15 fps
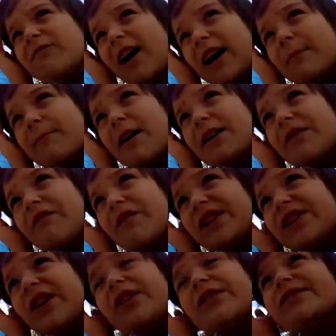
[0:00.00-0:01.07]
recommended
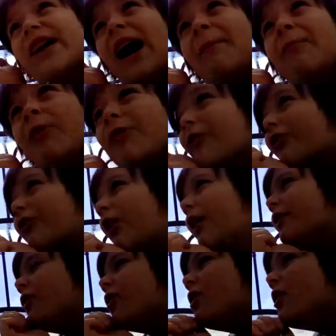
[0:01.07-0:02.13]
videos tab on the
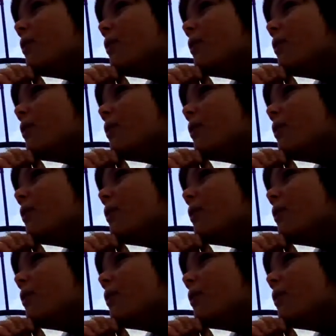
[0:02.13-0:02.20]
side.